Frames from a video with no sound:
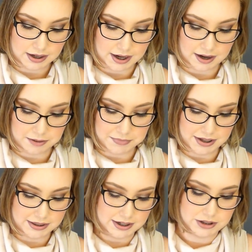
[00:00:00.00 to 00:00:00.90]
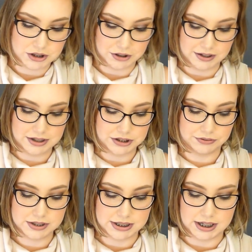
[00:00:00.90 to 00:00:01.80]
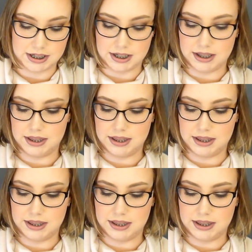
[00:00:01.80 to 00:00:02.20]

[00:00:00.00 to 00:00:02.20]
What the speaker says: And then she got a Jeffree Star,